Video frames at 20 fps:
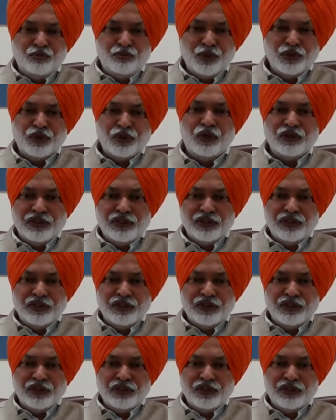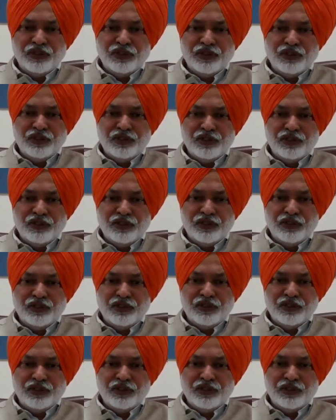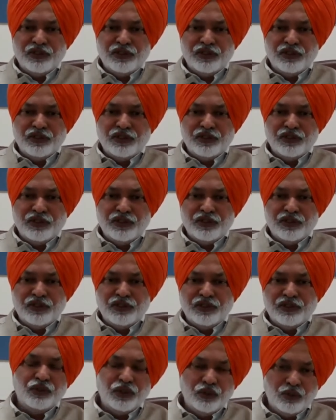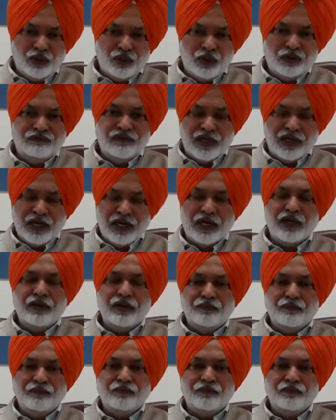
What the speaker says: put on their shoulders through a law of land.